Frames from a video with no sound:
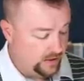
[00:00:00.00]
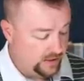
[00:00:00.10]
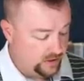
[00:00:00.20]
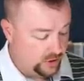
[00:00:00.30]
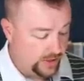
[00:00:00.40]
It
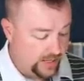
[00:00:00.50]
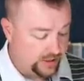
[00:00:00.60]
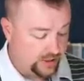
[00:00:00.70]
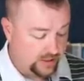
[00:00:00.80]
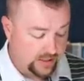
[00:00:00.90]
says,
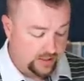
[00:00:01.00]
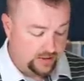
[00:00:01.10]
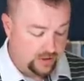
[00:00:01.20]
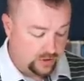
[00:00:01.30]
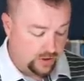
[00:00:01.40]
tragically,
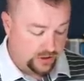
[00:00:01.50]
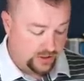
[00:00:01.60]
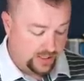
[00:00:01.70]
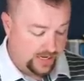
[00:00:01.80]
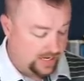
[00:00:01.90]

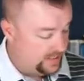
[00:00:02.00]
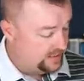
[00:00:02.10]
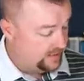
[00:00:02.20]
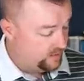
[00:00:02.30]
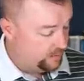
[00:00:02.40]
construction at
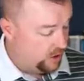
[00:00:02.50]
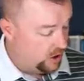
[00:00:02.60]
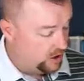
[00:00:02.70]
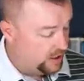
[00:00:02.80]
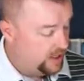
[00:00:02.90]
87
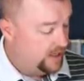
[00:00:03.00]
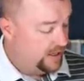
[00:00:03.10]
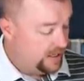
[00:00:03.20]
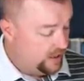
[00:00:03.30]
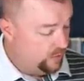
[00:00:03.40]
Park
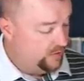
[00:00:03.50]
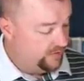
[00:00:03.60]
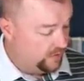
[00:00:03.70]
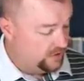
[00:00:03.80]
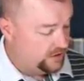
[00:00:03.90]

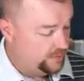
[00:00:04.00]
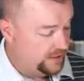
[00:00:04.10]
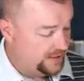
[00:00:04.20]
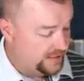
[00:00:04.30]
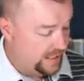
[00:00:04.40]

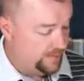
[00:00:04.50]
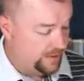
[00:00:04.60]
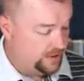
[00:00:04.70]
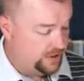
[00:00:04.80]
irreversibly damaged